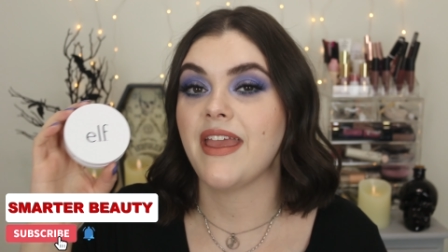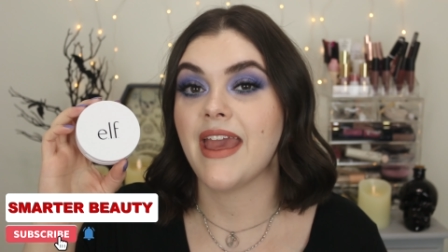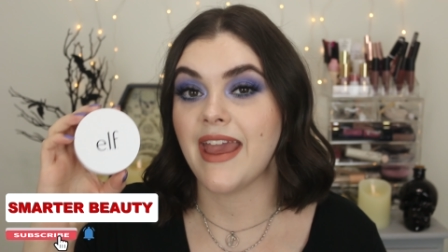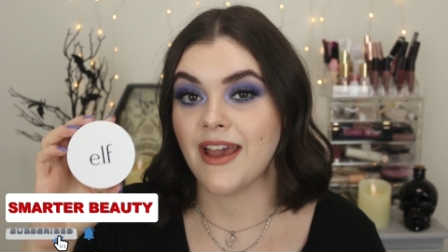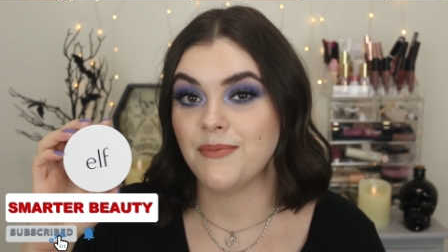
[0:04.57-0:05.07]

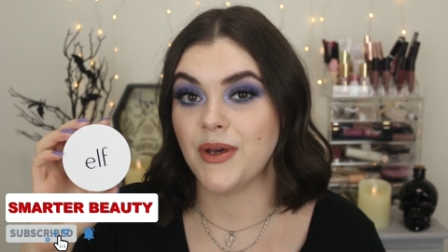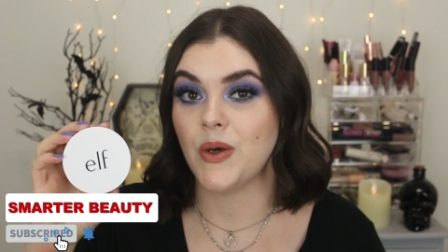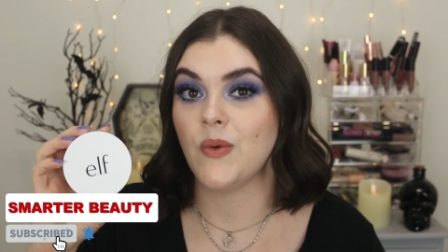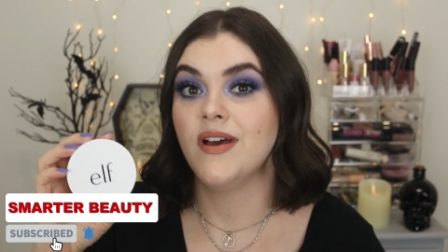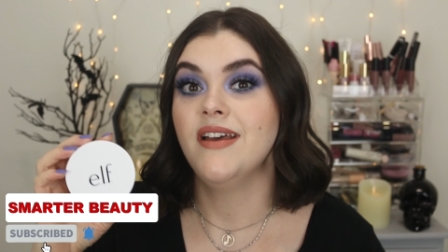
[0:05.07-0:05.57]

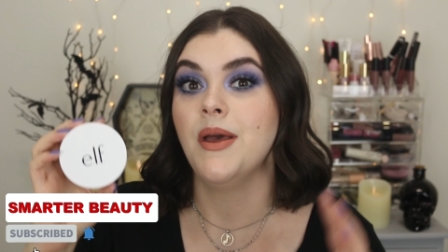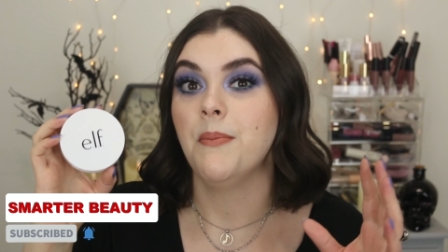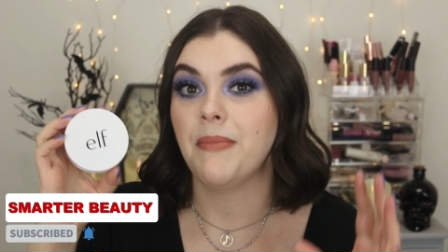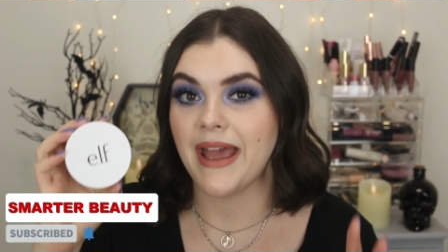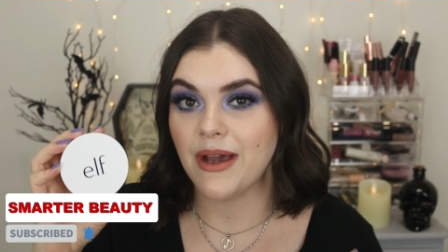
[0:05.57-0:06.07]
Camo
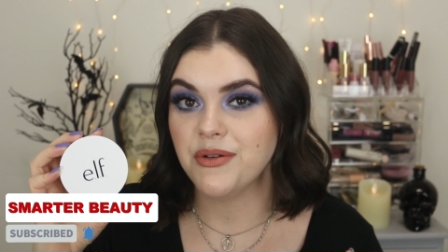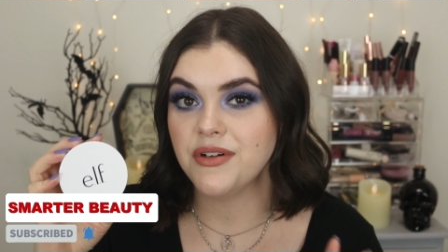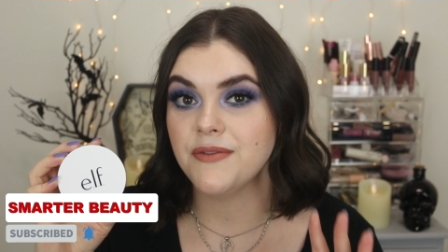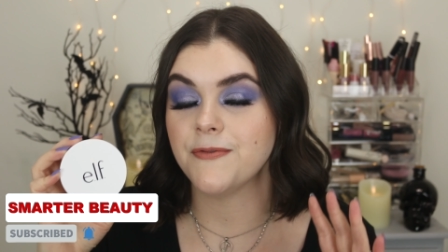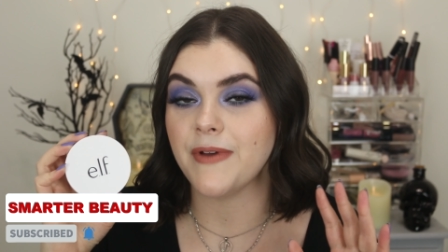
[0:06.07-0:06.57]

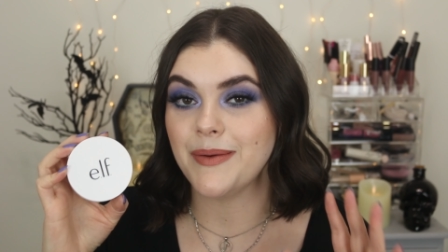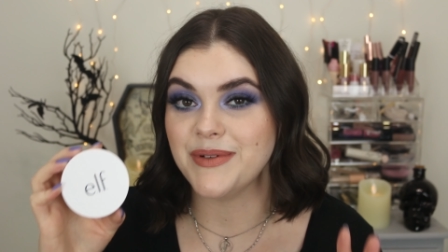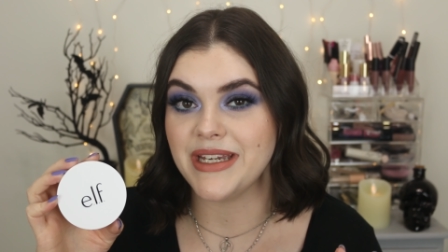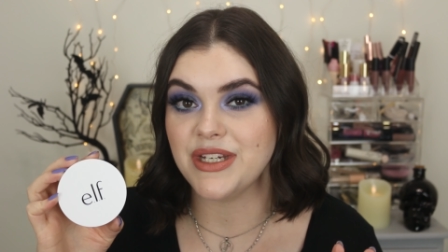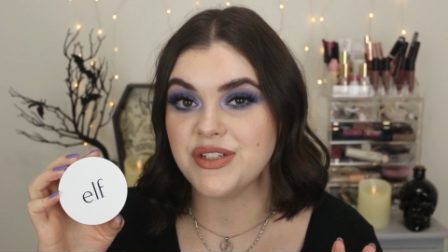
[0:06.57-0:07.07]
Powder
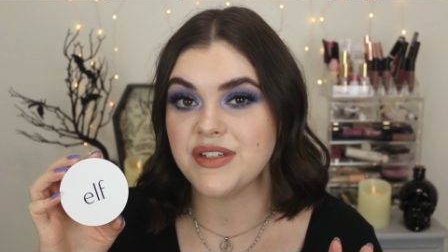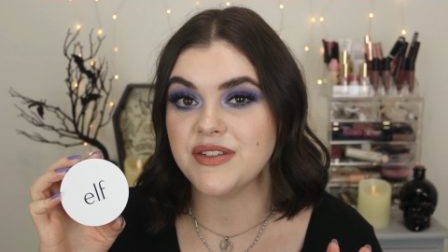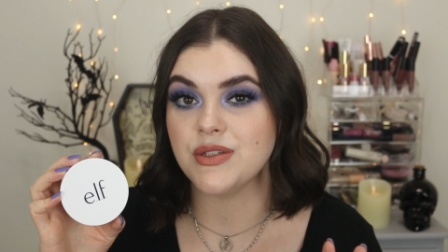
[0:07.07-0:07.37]
Foundation.